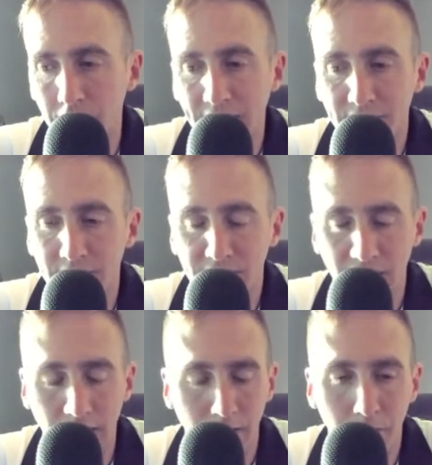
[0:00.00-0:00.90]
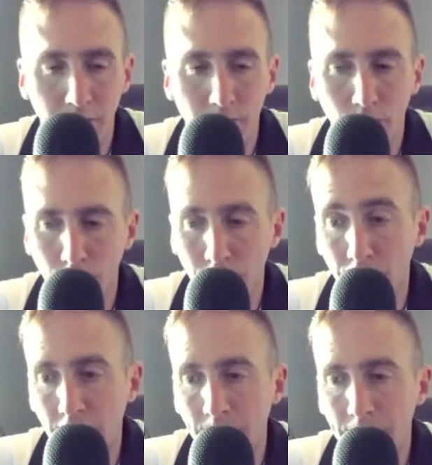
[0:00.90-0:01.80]
that time interval for
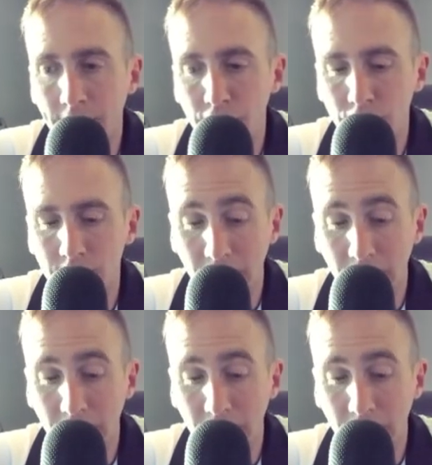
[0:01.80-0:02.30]
that patient?